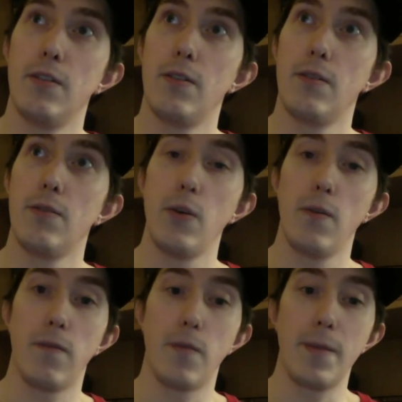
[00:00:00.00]
though
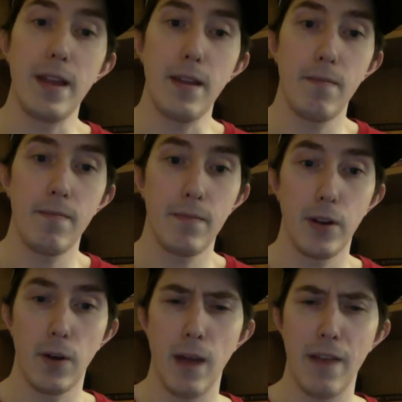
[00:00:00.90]
for me, you
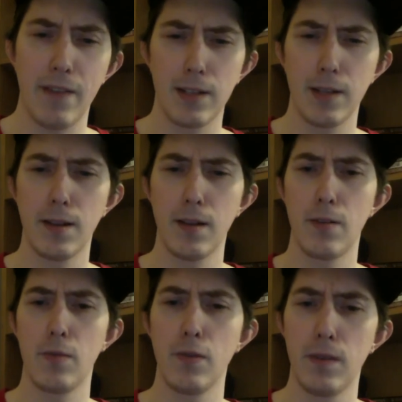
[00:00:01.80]
know, having seen the other
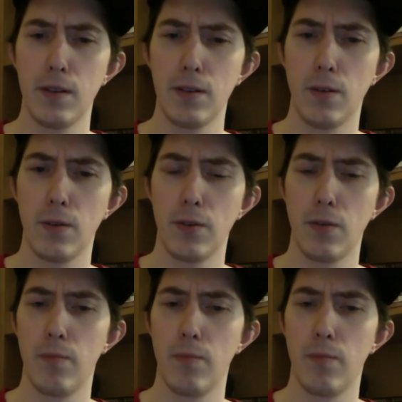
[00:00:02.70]
movies also,